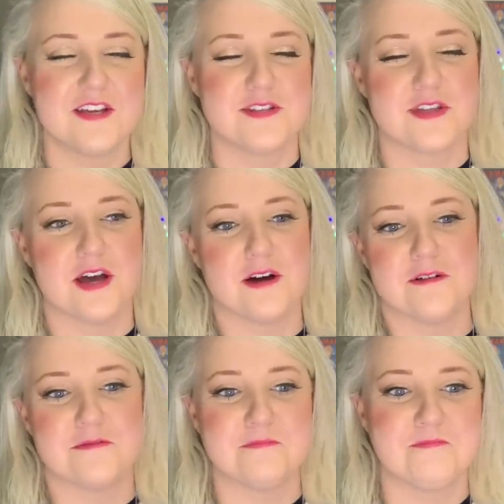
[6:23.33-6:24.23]

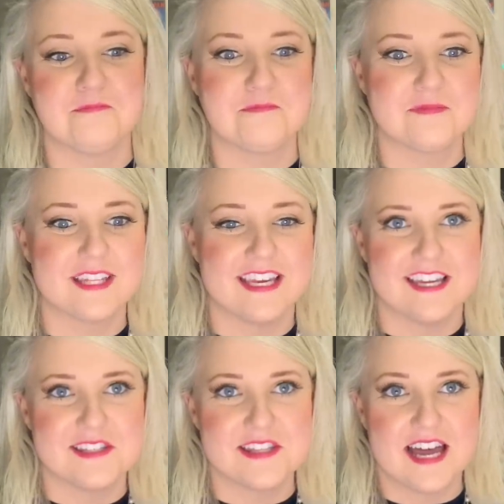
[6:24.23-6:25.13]
So
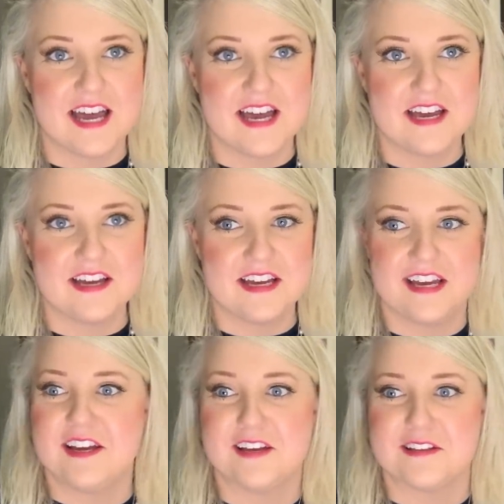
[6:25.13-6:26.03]
is that
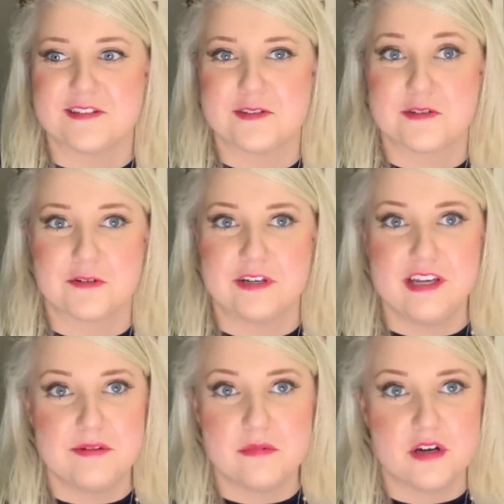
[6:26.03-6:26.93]
a
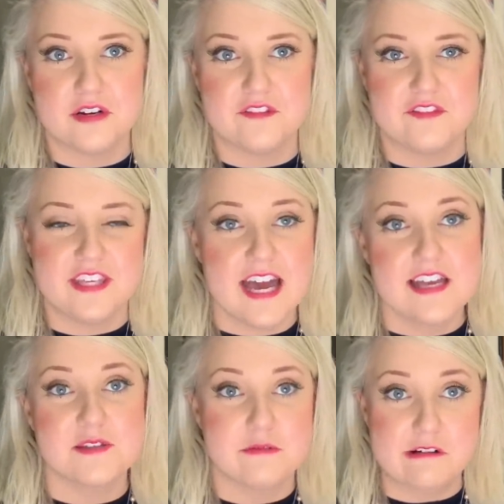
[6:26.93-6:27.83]
scream of
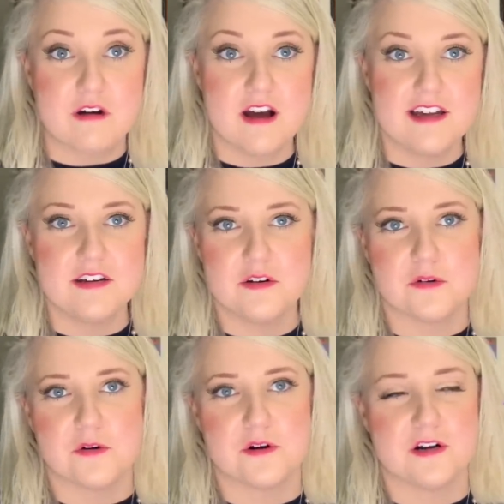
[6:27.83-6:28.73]
yes we won
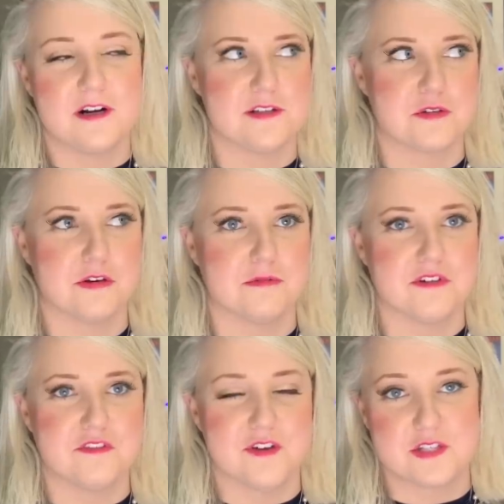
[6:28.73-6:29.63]
or a scream
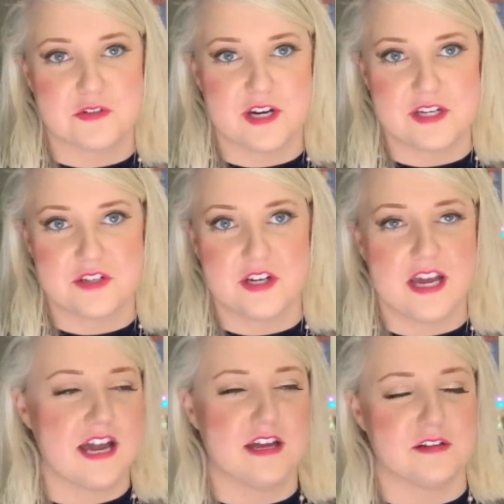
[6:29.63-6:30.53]
of frustration
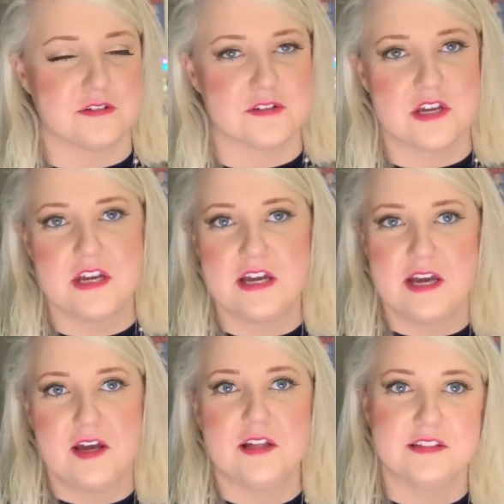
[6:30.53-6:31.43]
and
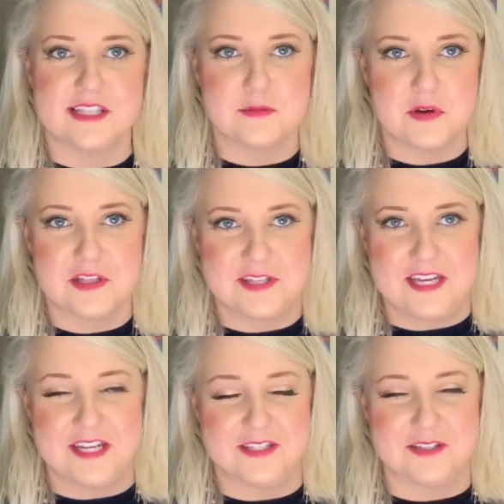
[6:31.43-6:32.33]
let's burn the
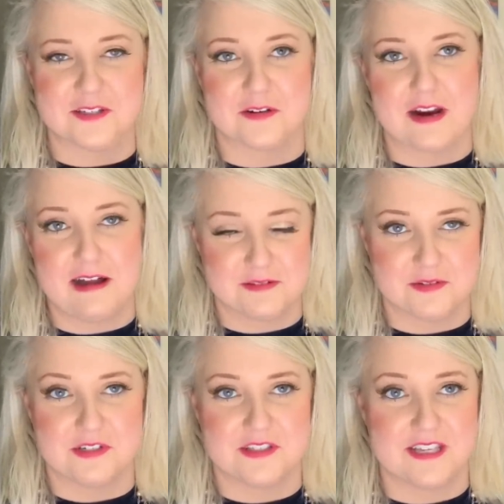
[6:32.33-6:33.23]
city to the ground
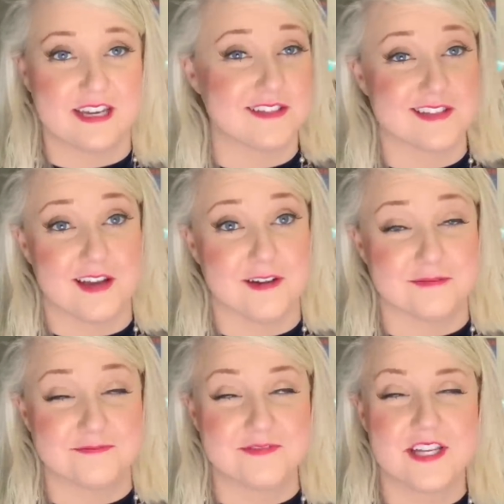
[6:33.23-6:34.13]
sort of thing so
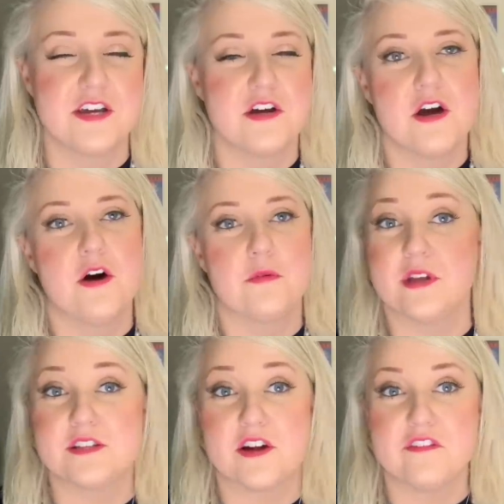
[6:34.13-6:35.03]
we
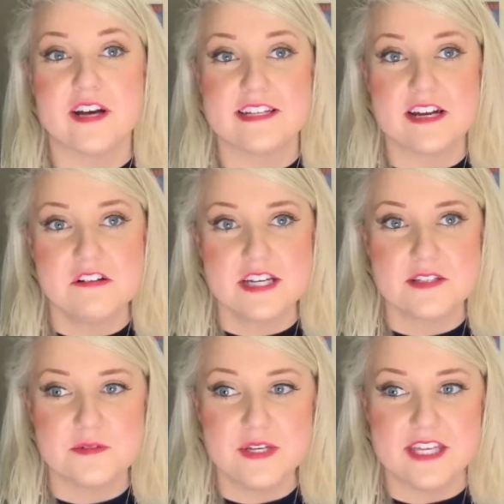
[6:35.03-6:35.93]
shall find out
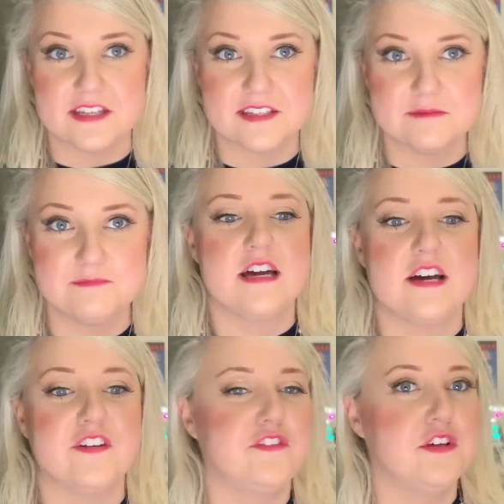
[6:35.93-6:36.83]
next week
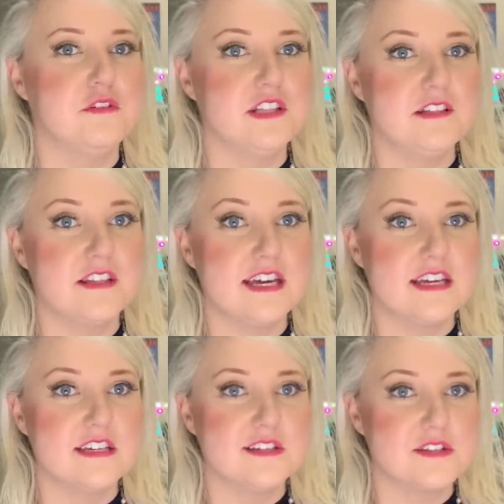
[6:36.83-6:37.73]
a few other
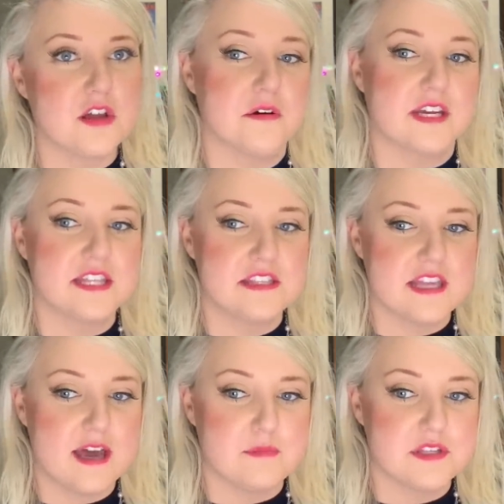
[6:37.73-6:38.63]
things going into
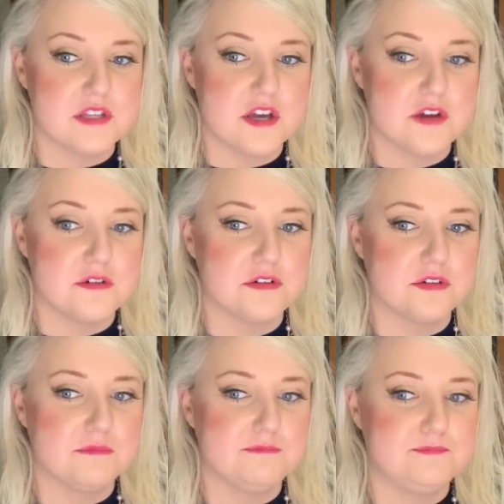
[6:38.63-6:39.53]
the episode
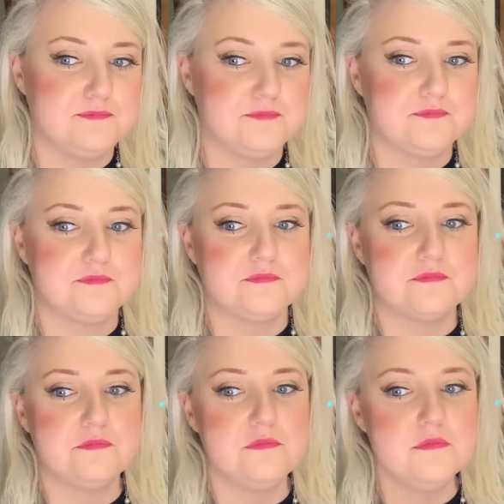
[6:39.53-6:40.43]

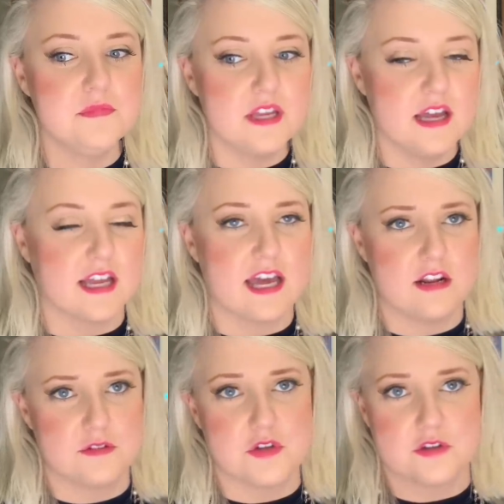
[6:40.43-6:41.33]
again
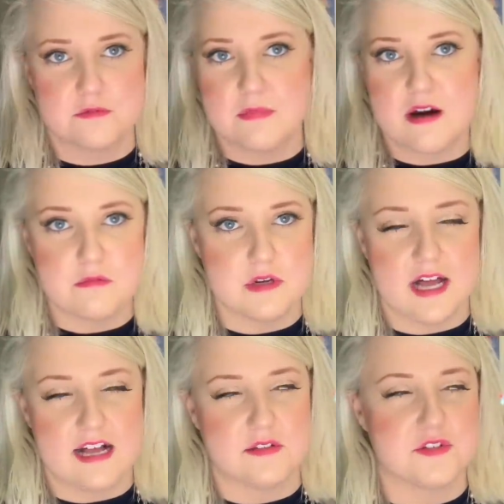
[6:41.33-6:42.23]
i talked about will
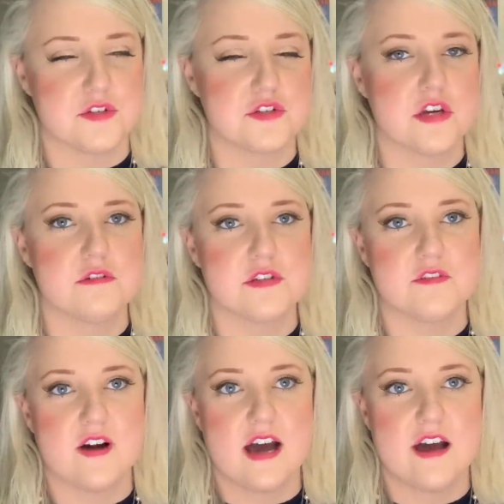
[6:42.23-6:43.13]
alice's show
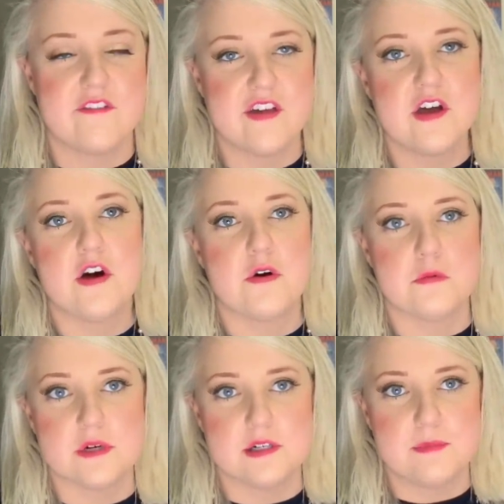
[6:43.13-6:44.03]
survive
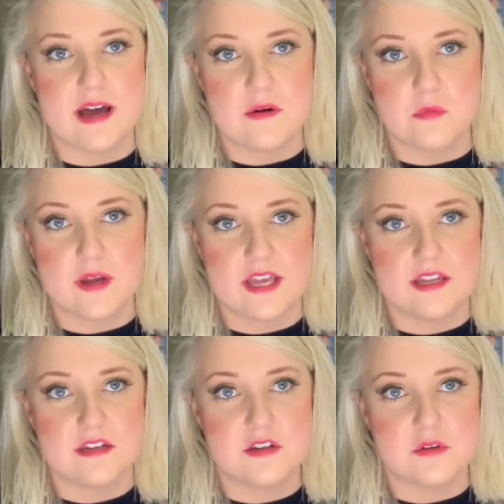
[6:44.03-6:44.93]
will Bette
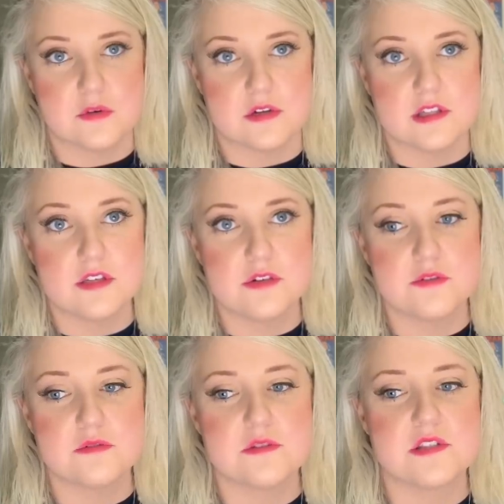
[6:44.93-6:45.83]
win or
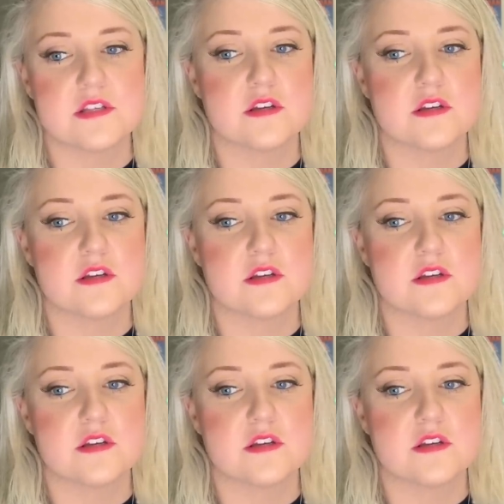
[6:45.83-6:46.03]
lose